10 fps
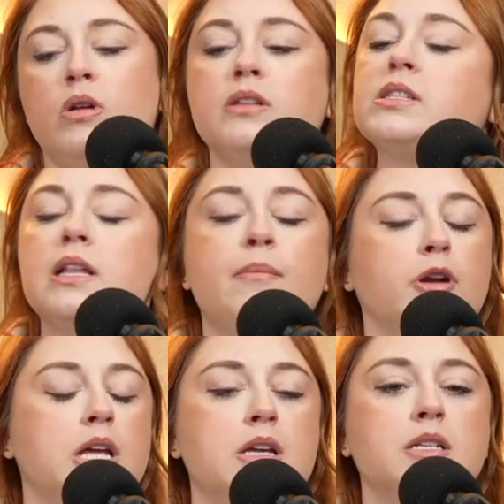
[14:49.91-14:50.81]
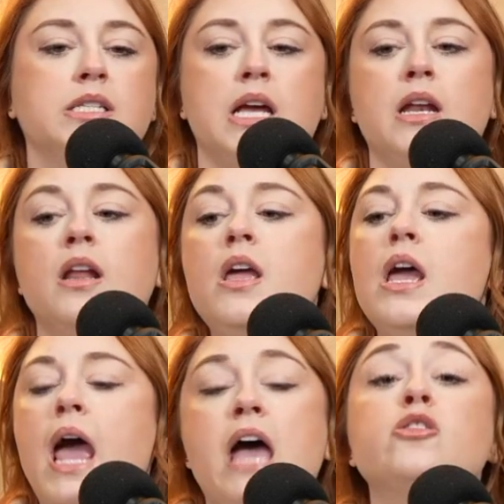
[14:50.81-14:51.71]
celebrities and
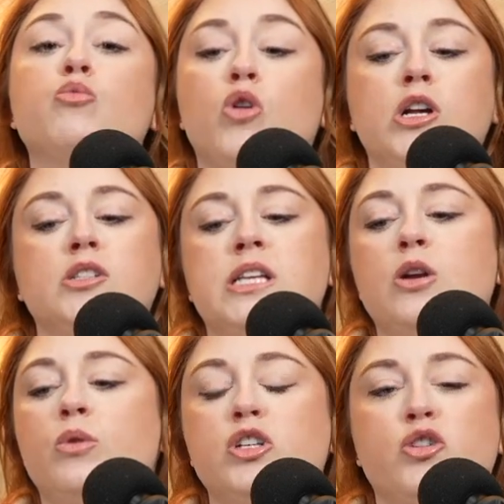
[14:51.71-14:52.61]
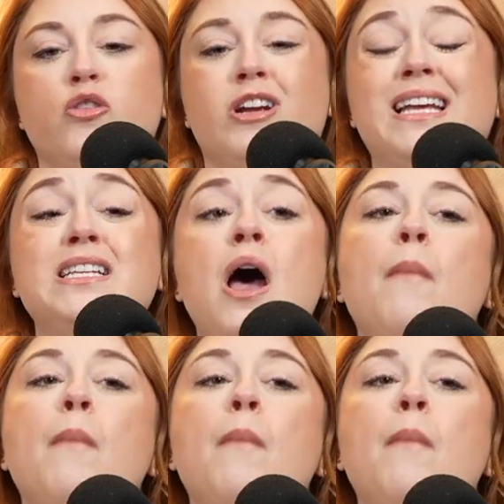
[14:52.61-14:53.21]
the royals, they don't want to show their kids.